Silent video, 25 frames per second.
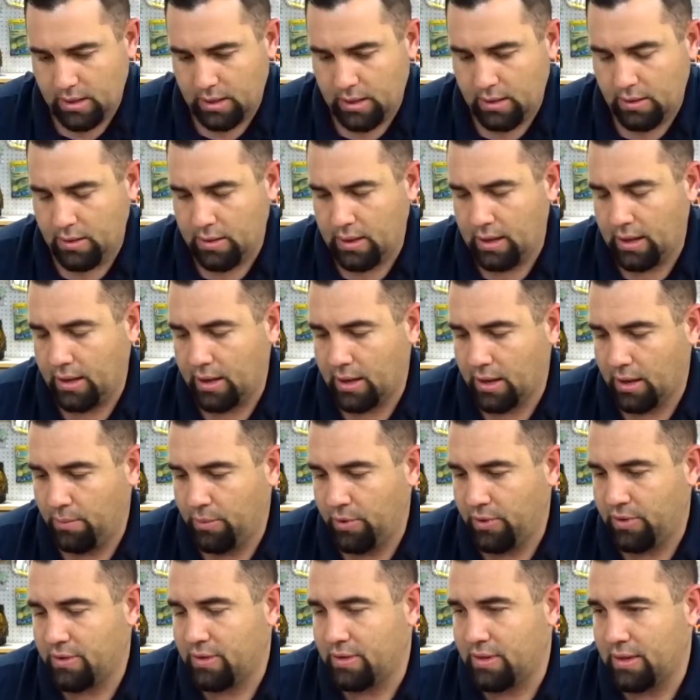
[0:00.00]
And they come
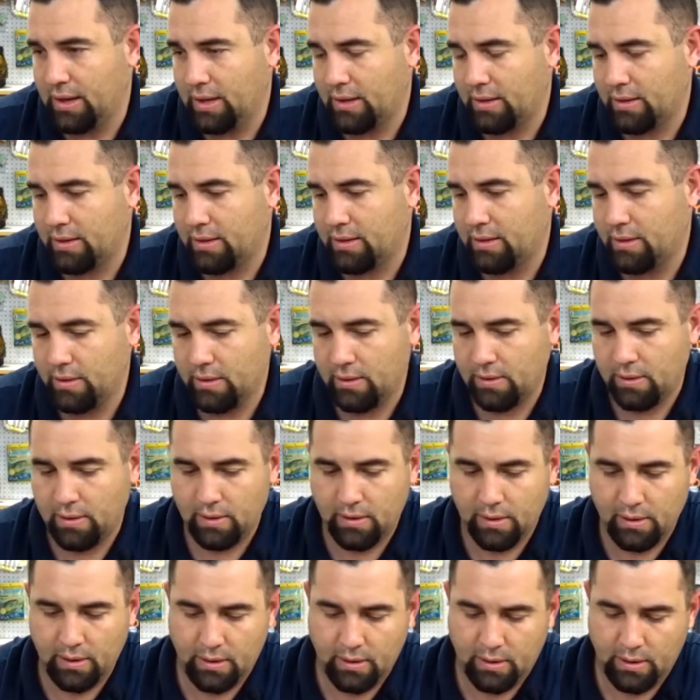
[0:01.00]
with 6,
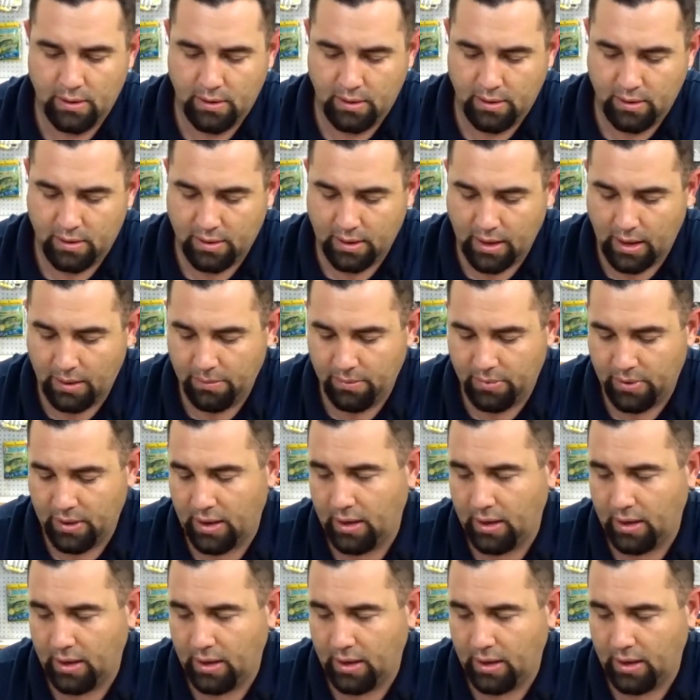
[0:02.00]
the same